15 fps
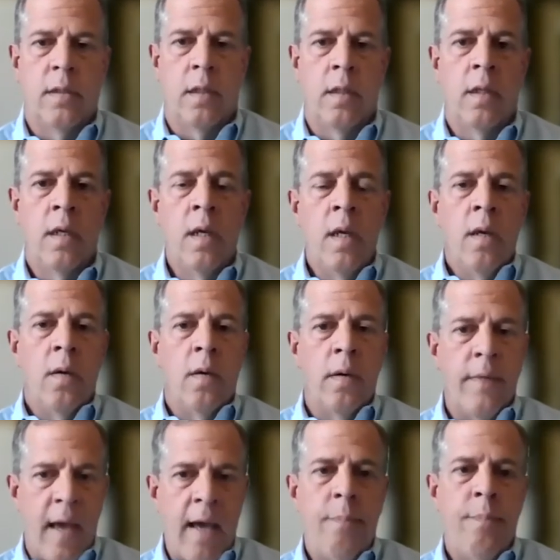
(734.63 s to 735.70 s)
And on
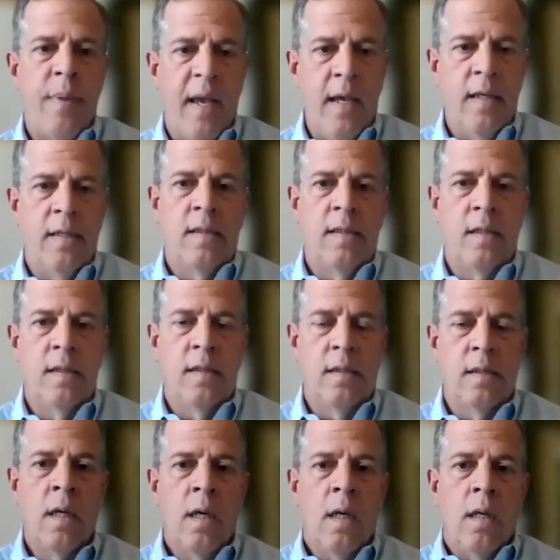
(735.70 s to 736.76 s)
that basis,